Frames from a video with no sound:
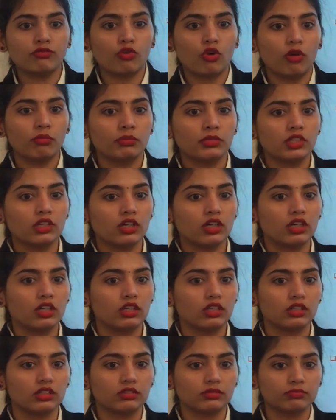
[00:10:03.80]
from
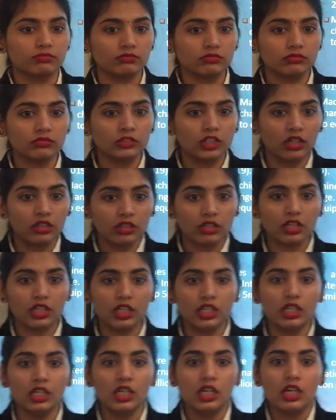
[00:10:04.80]
the
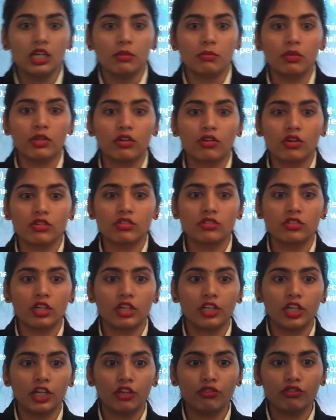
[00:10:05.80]
country, because
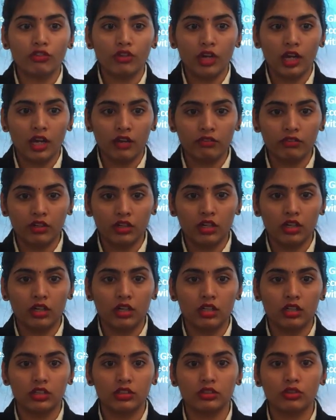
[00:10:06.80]
they
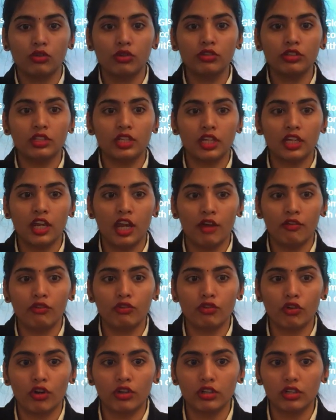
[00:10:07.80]
don't they have
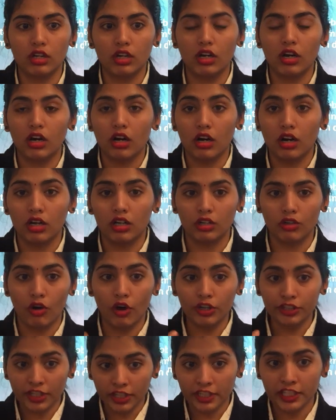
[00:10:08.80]
not
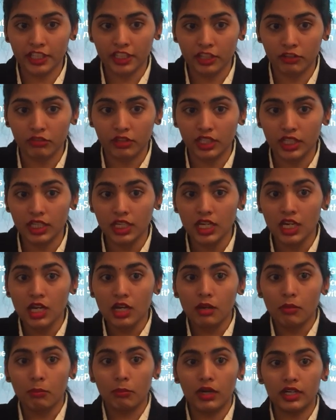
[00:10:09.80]
alternatively,
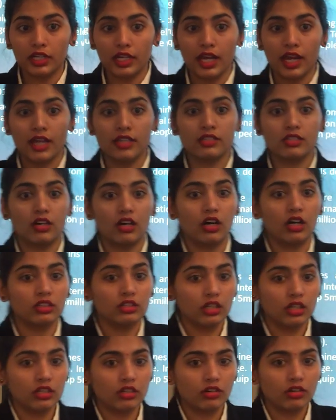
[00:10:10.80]
but as
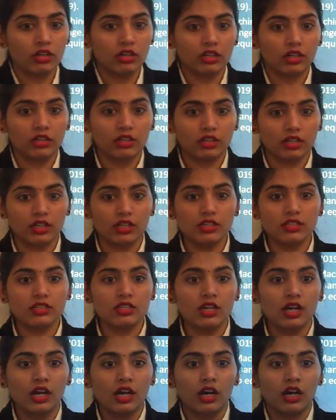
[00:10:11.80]
other countries
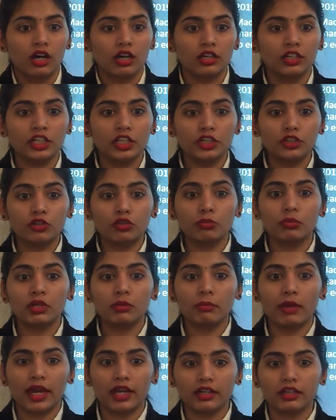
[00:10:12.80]
need to be
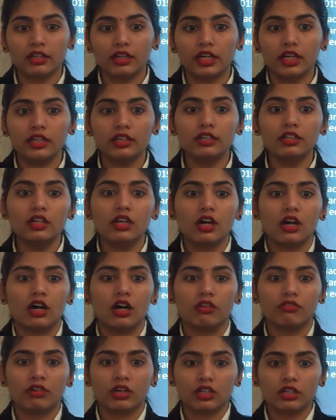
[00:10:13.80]
migrant
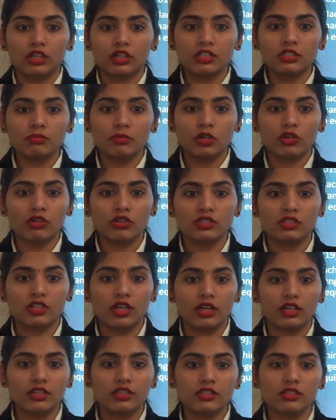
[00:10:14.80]
workers, because
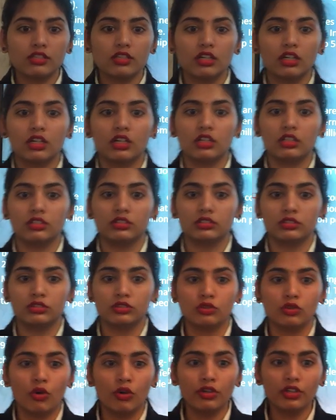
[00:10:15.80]
there is the
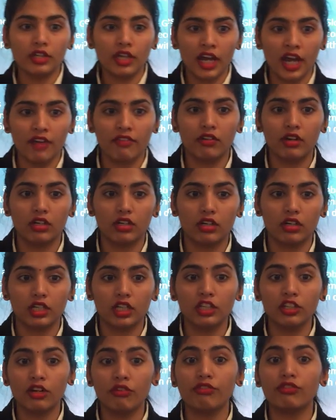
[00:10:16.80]
don't have
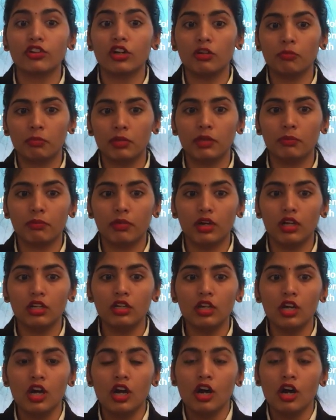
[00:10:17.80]
enough young people